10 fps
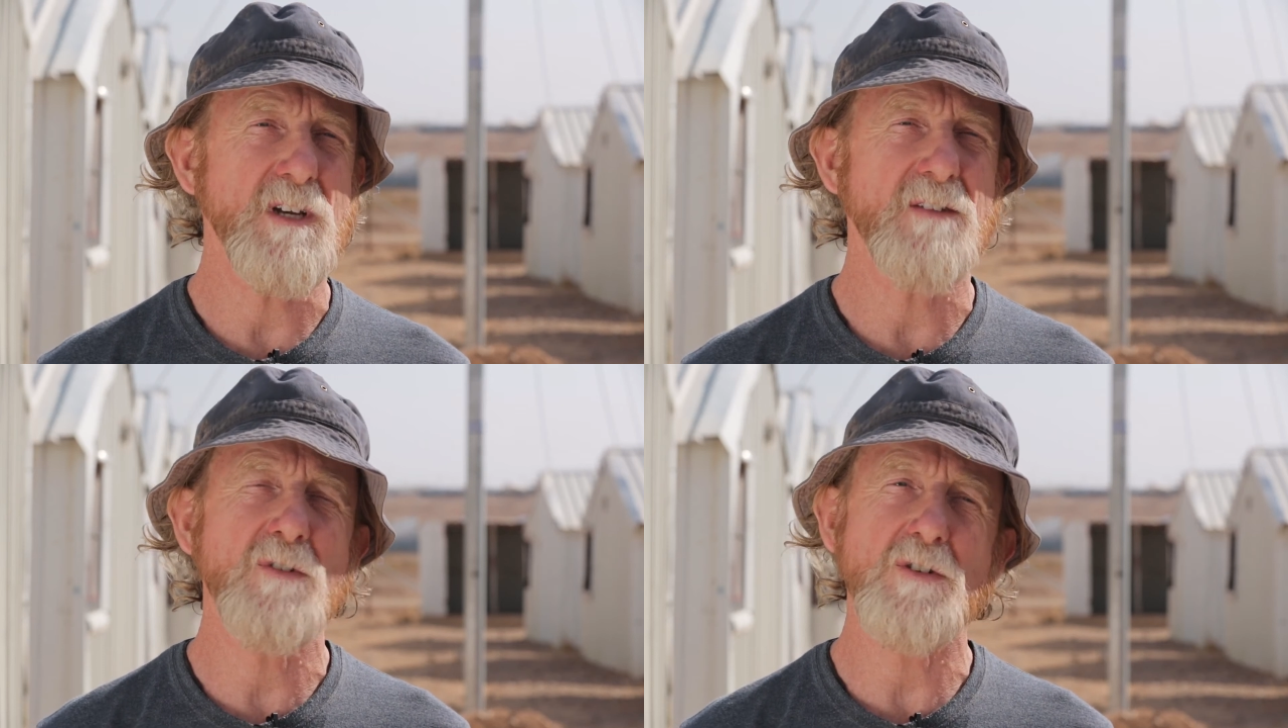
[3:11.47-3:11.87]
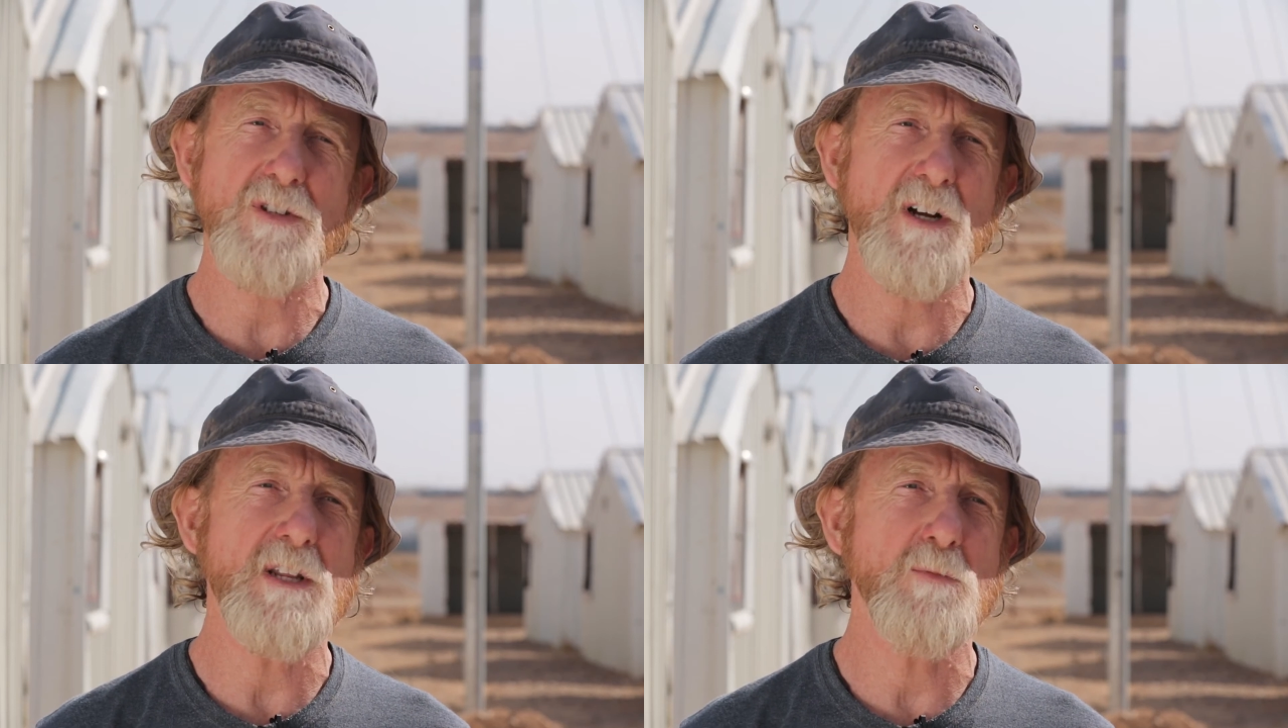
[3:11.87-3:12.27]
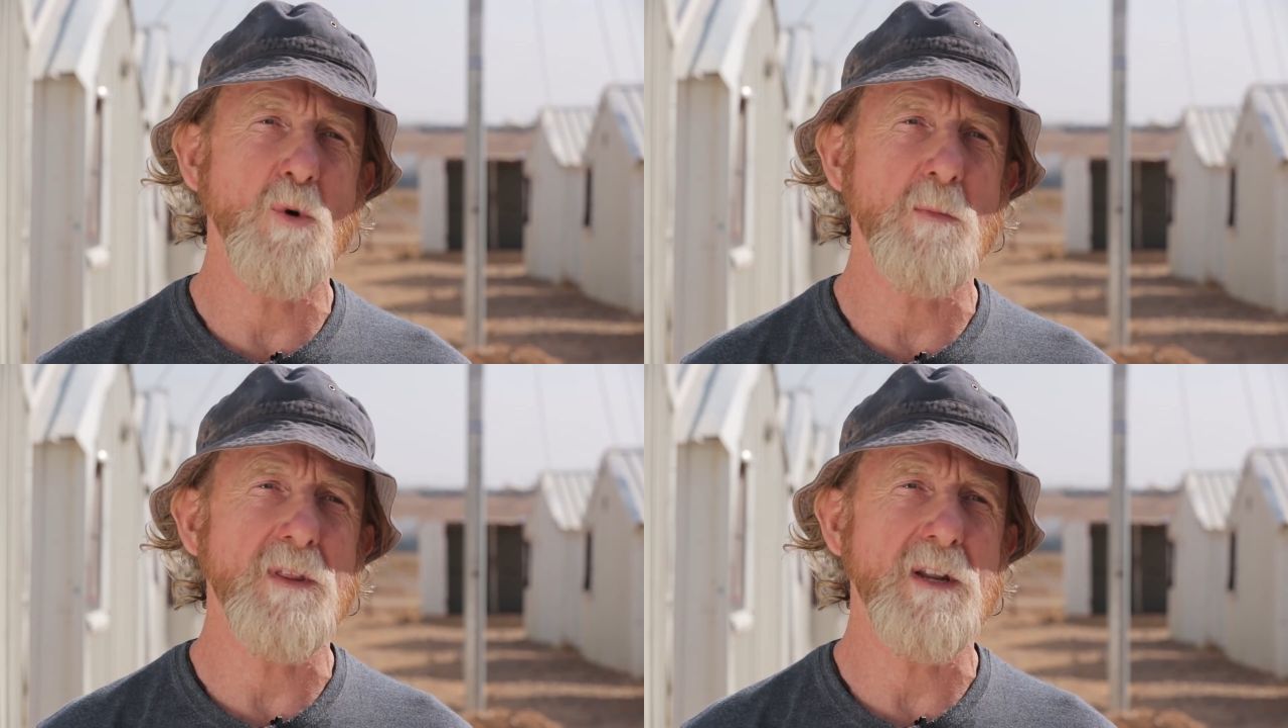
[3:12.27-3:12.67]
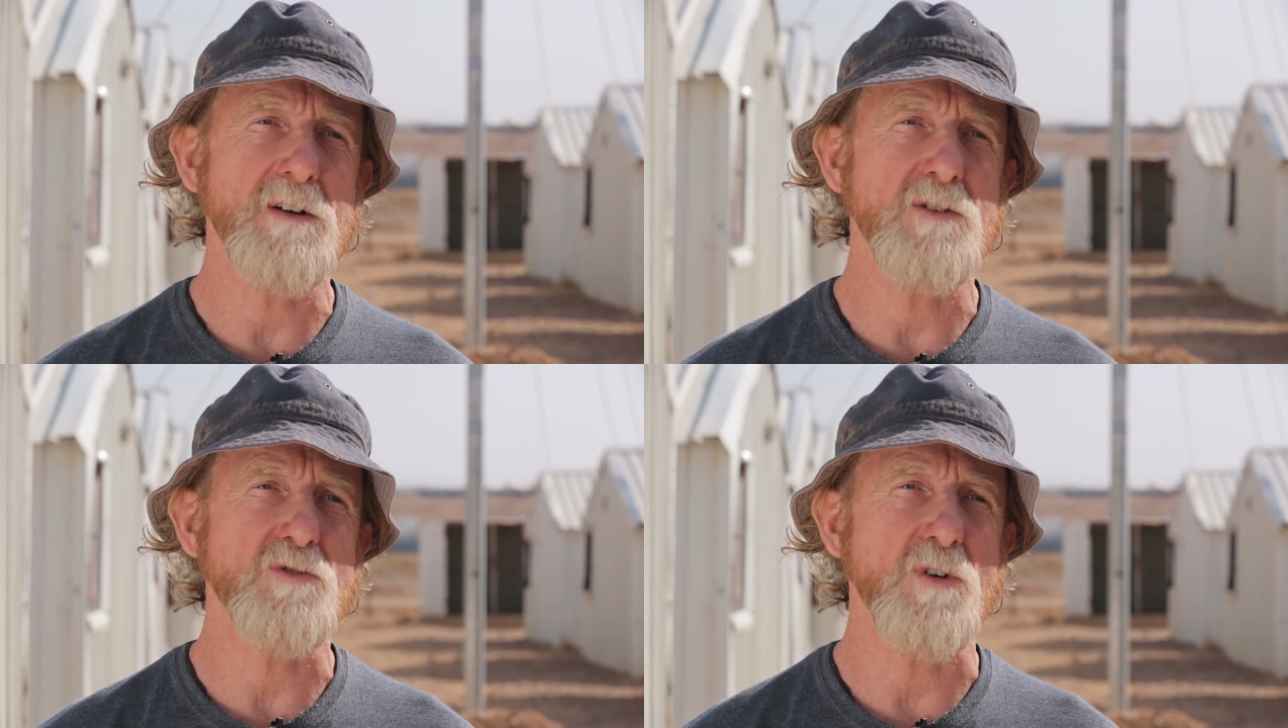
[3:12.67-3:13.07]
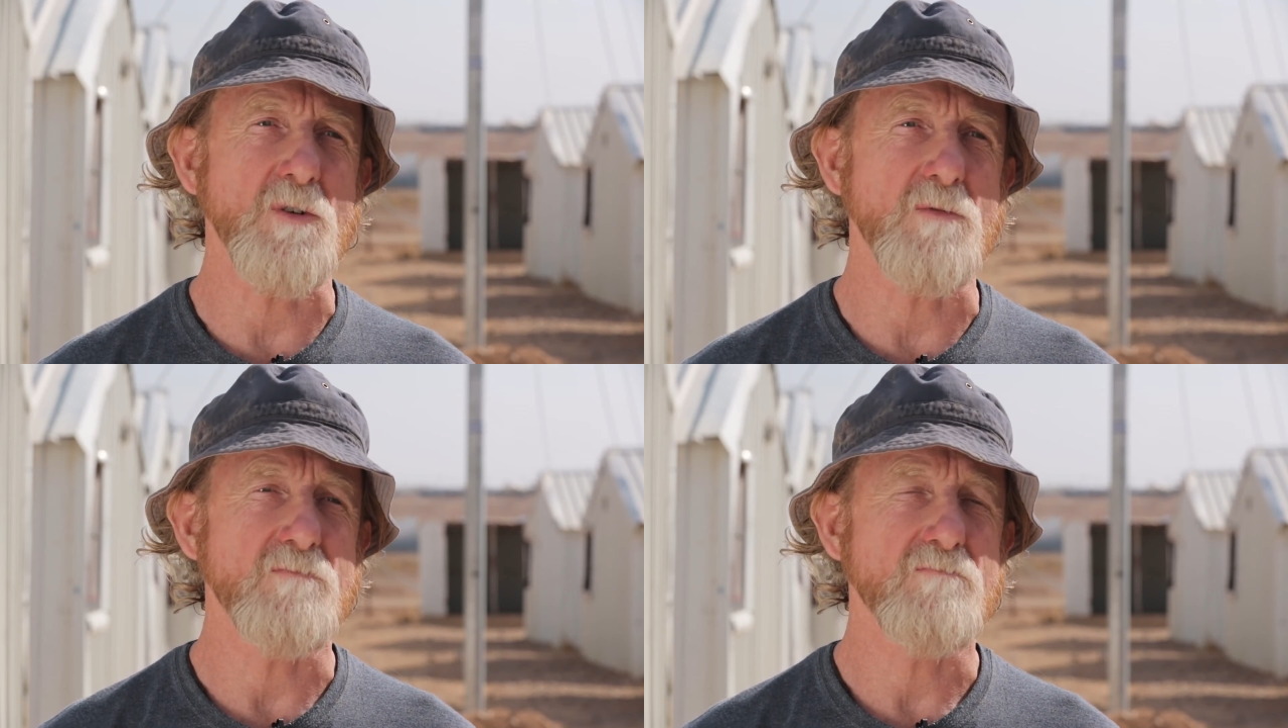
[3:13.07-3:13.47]
if not slightly warmer than the
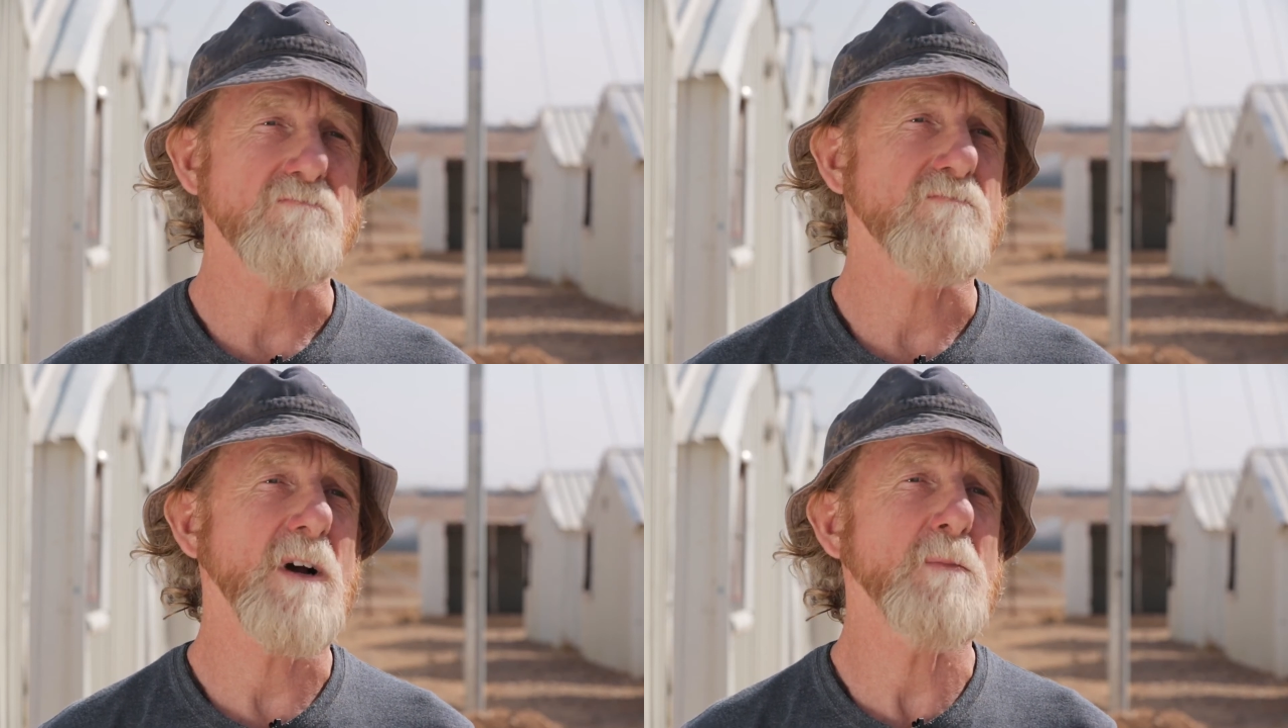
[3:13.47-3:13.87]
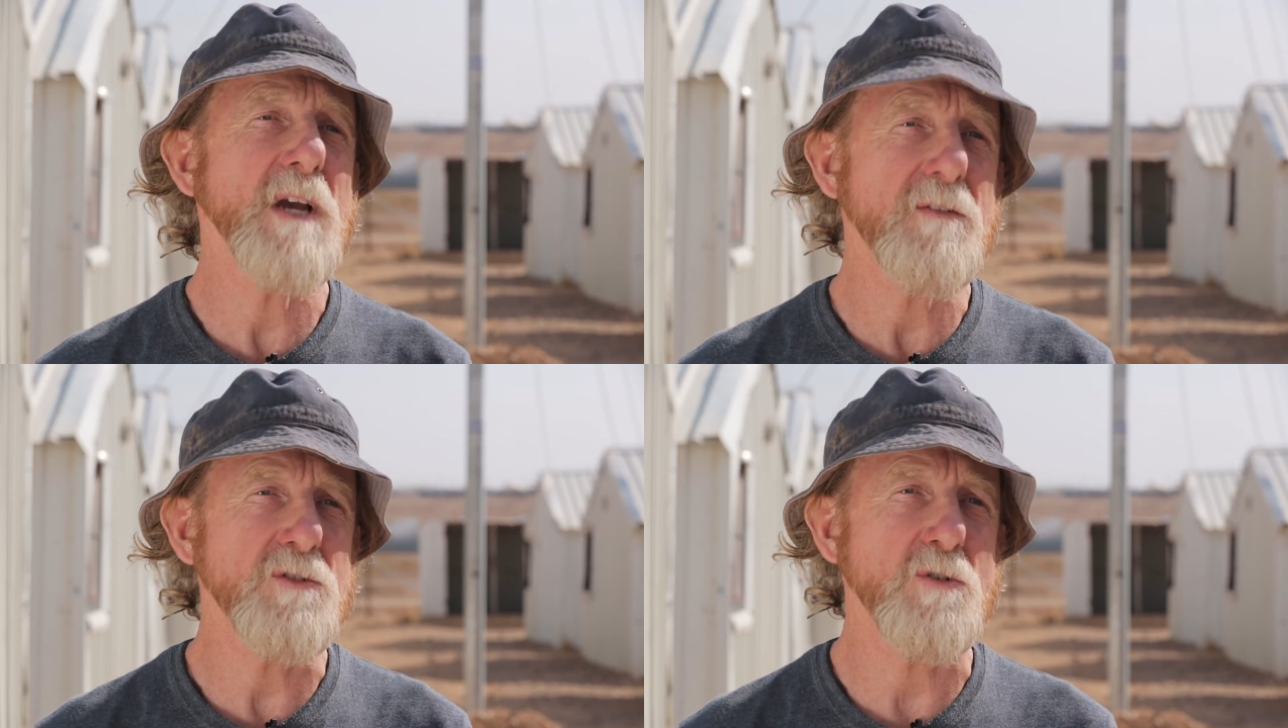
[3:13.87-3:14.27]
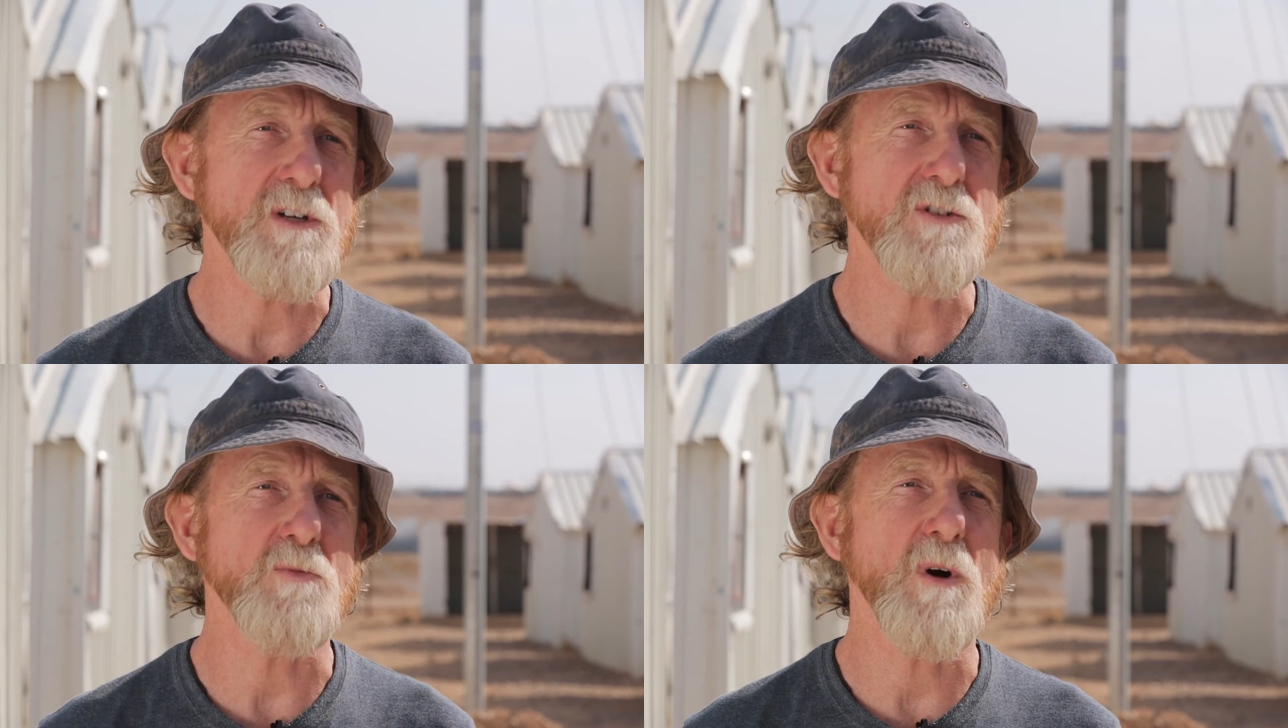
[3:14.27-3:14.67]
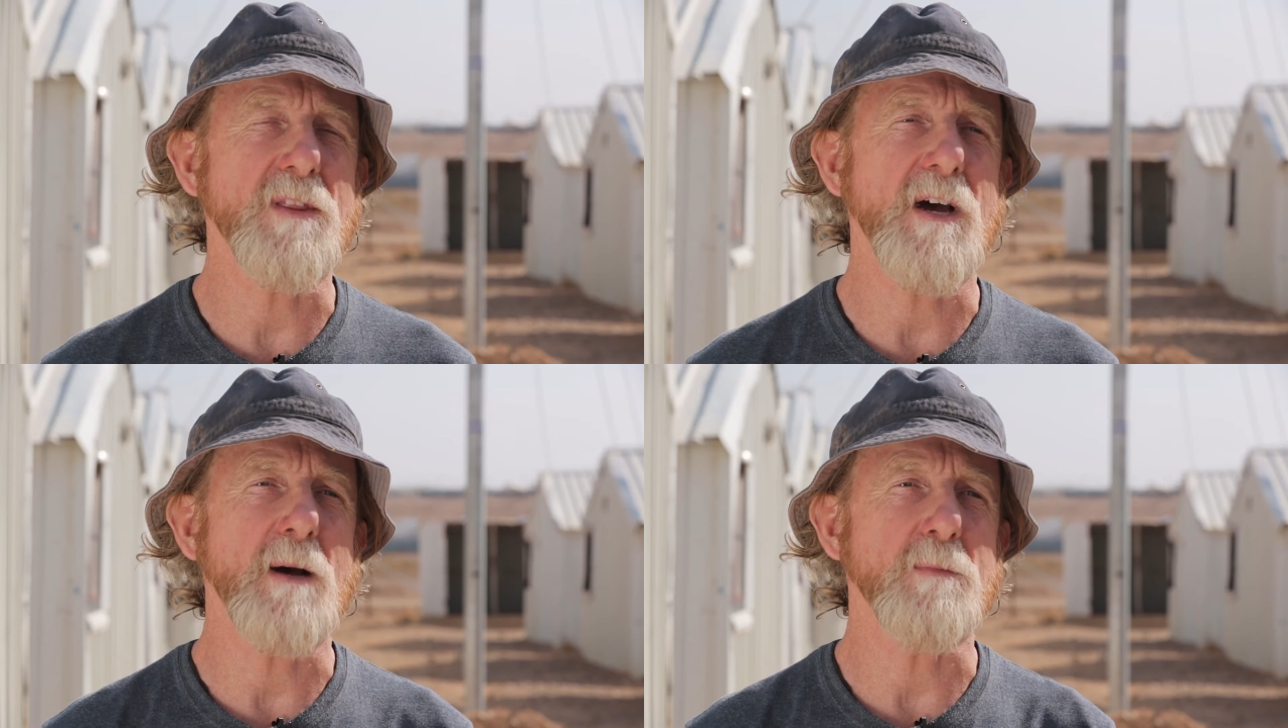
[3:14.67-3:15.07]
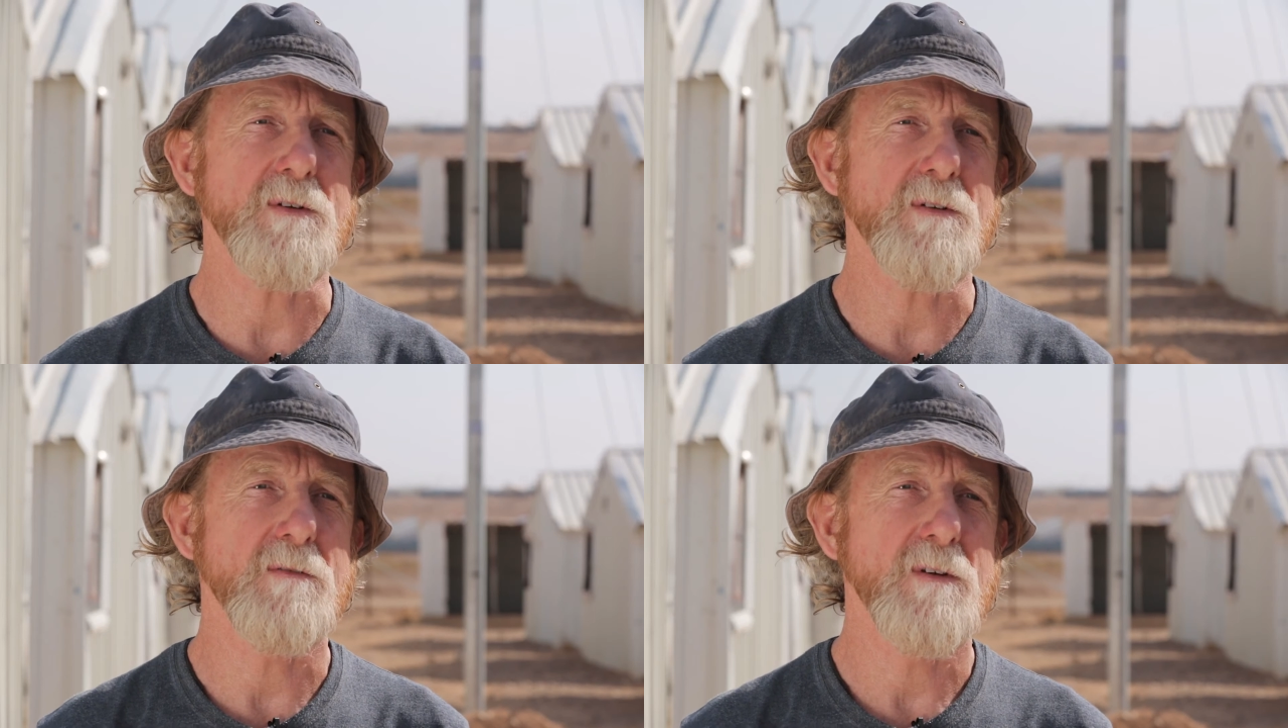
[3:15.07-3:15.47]
control, and we have to look into why that happened.